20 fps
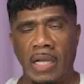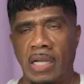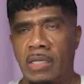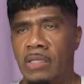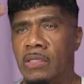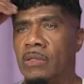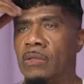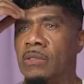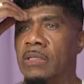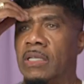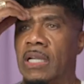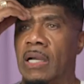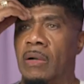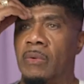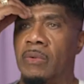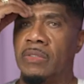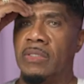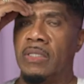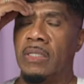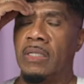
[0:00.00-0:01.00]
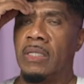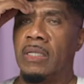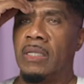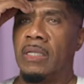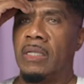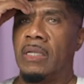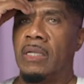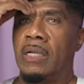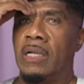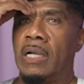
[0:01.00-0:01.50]
I knew that I was,
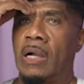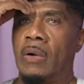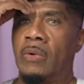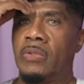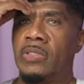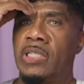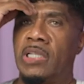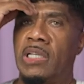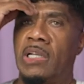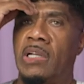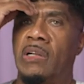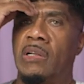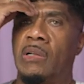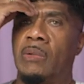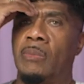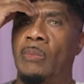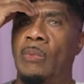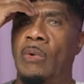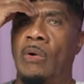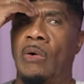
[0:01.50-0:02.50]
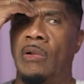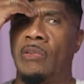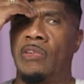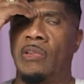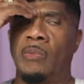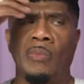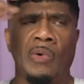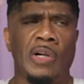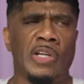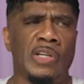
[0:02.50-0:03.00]
I was hearing more
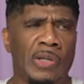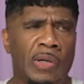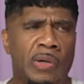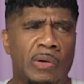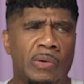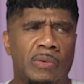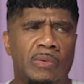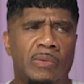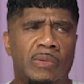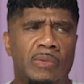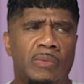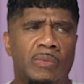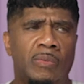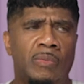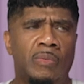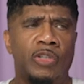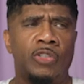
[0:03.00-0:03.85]
than one note, yeah.